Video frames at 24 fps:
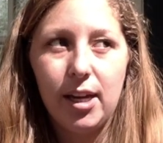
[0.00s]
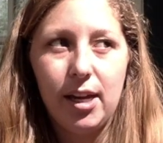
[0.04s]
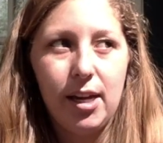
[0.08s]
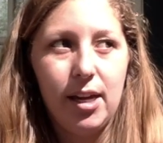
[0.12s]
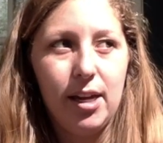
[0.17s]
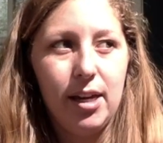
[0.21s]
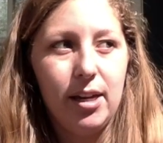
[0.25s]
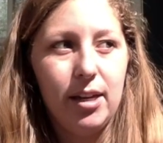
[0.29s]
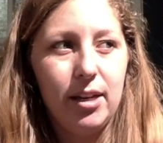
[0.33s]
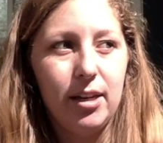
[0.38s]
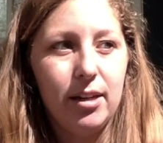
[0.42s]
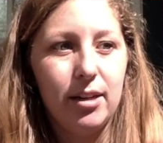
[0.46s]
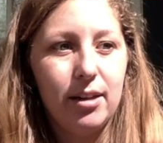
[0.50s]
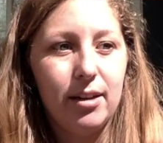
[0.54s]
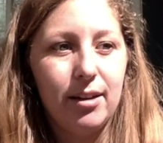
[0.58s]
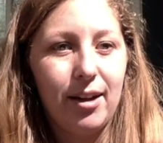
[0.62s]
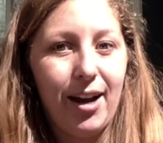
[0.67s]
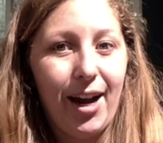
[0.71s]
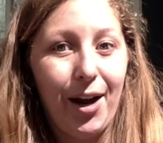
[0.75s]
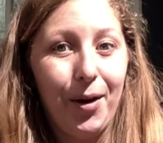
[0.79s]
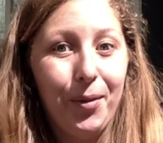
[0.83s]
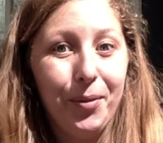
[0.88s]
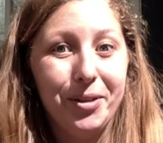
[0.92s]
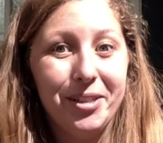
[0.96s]
and
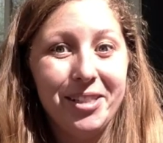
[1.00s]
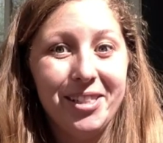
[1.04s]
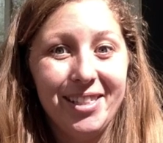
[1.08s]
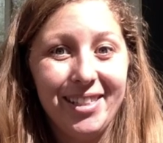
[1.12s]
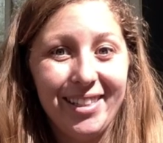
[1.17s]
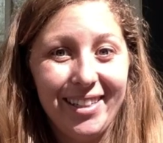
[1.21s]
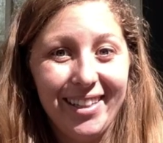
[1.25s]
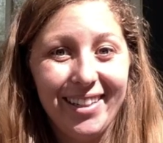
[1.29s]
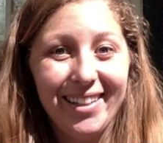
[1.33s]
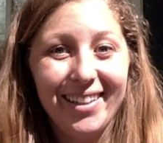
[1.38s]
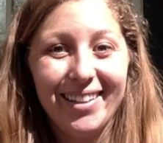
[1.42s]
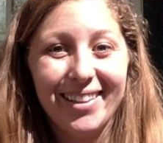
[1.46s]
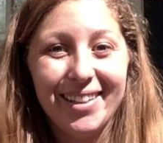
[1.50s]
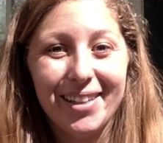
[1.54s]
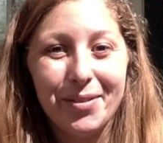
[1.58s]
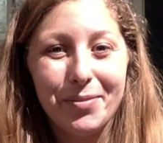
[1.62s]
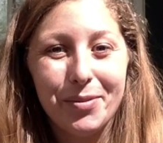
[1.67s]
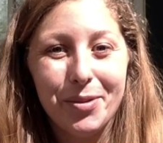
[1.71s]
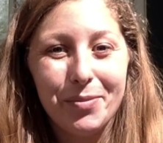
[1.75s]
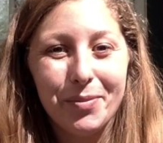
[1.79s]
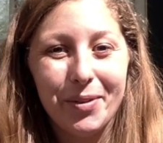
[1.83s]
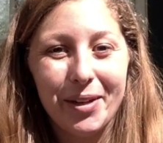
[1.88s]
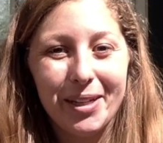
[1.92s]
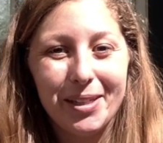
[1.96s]
I was seeing them
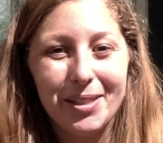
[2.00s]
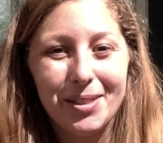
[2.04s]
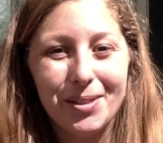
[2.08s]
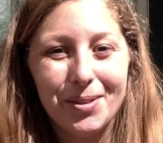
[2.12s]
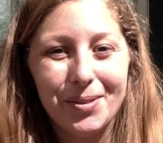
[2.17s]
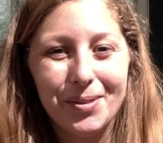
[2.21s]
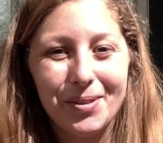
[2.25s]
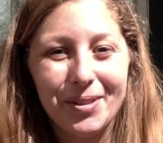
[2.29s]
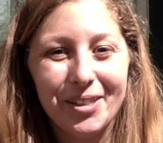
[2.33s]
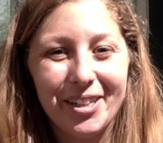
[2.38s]
in my stool.